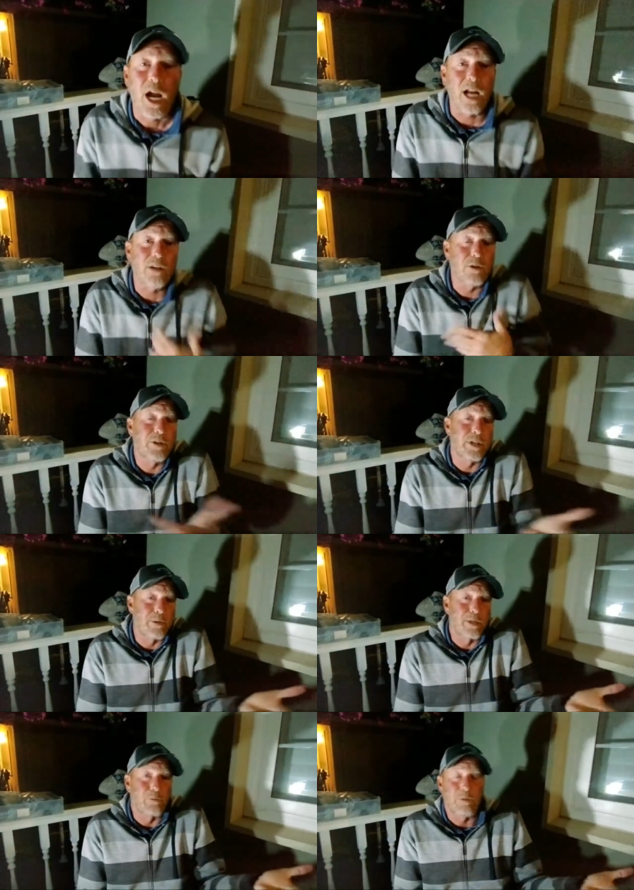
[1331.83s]
I don't know anything
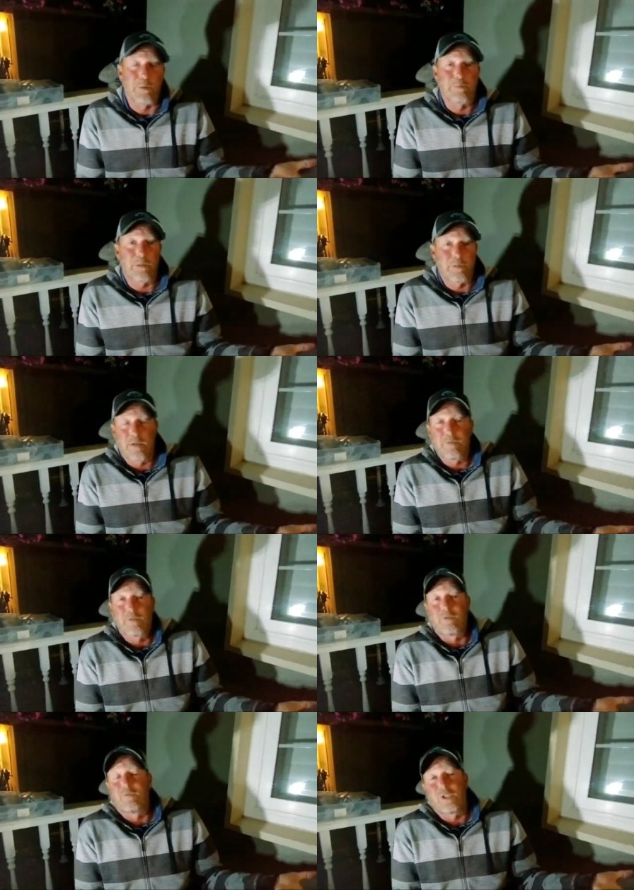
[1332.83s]
about the Whopper Plopper. I've
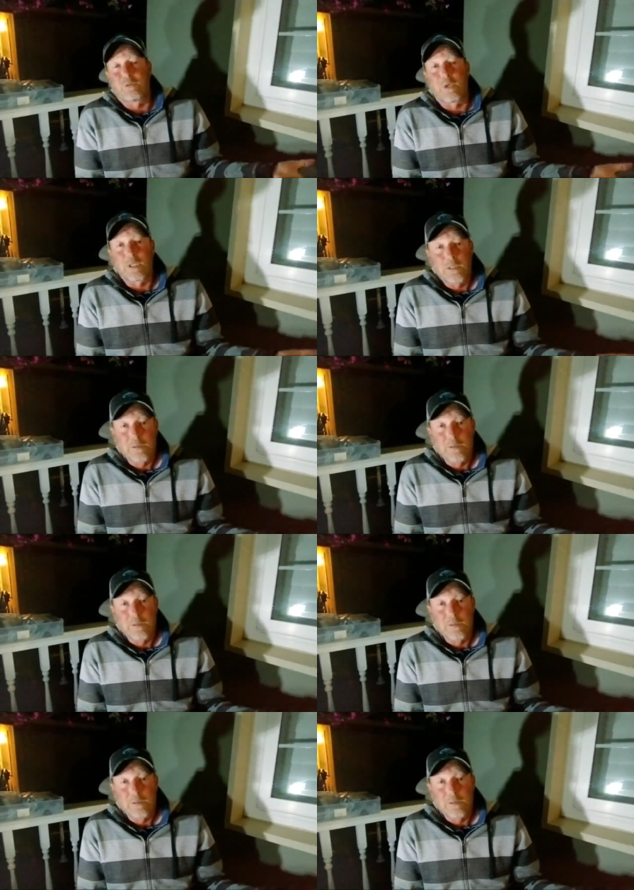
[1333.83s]
never fished one.